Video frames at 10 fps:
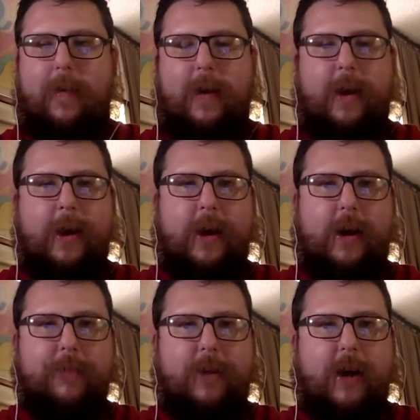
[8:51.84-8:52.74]

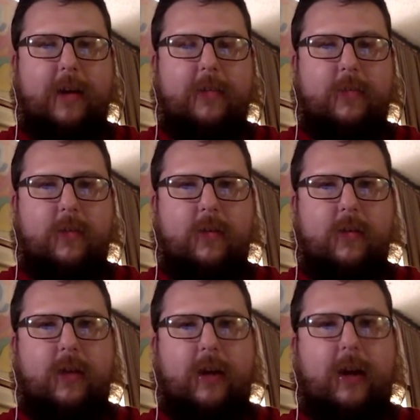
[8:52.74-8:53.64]
I'm kind of starting to
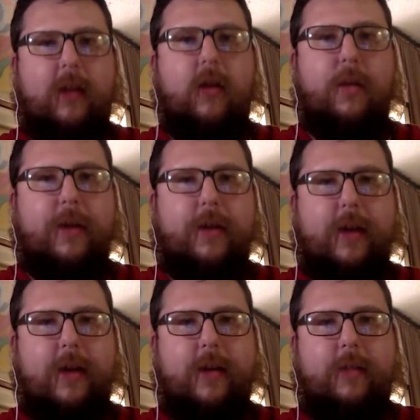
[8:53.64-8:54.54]
lean a little bit
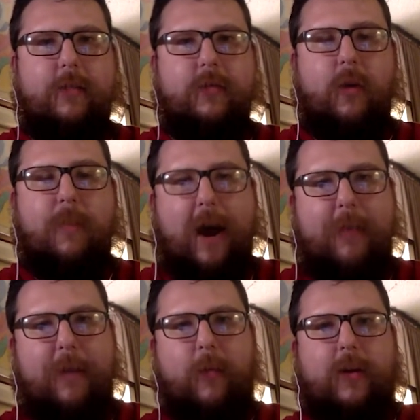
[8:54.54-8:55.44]
that Joe Biden
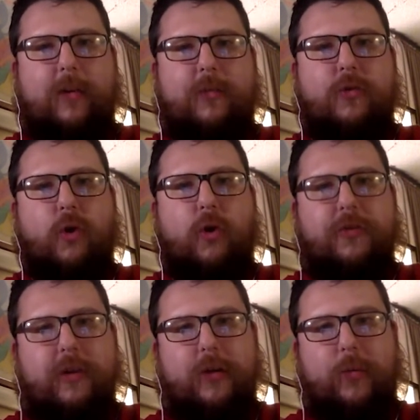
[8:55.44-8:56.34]
might win
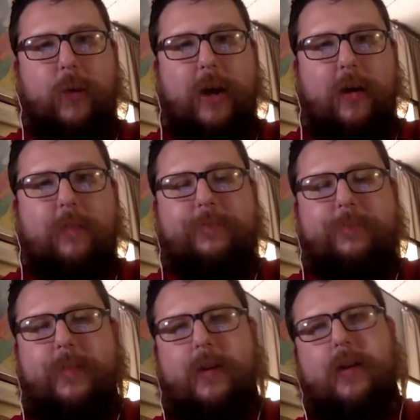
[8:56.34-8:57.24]
Georgia as well.
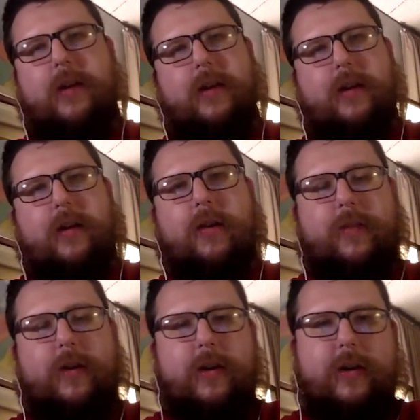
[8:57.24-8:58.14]

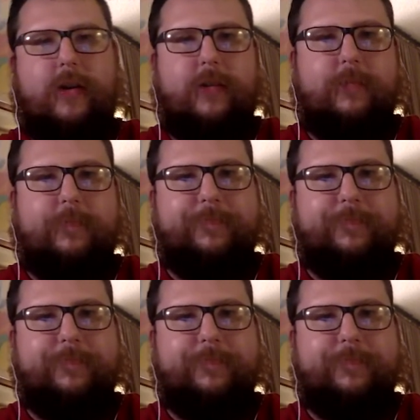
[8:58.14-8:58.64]
If I'm